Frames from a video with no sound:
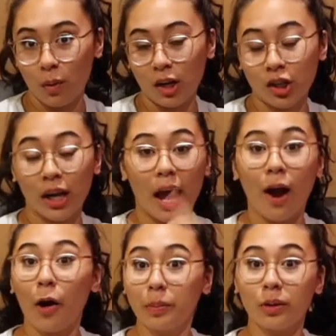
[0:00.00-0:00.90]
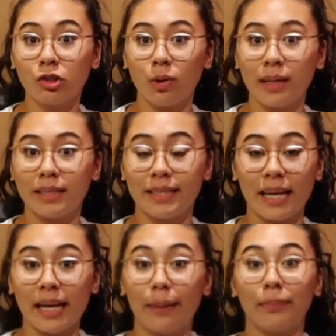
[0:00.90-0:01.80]
for watching. I hope you enjoyed
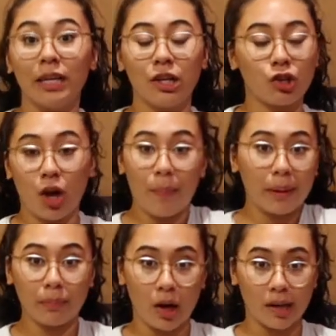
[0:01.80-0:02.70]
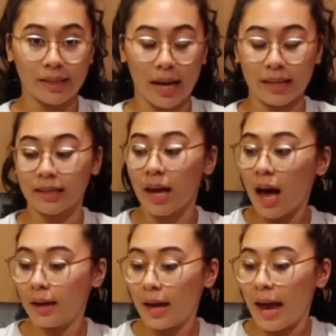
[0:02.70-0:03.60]
seeing the shopping process
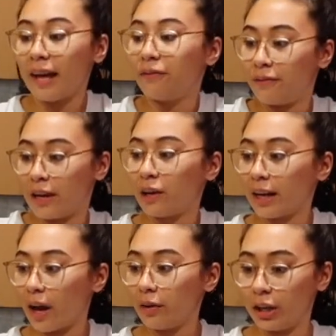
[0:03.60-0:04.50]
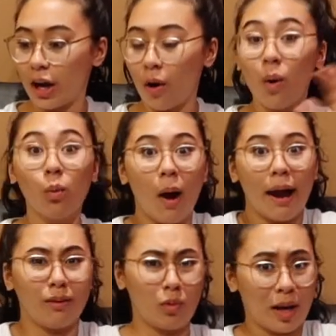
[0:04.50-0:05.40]
and figuring out, you know,
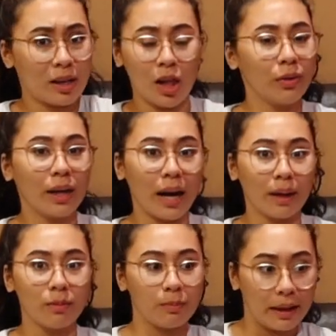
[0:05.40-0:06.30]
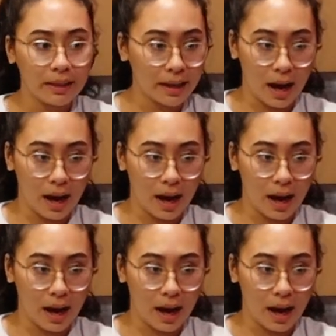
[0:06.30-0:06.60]
what, what clothing items made the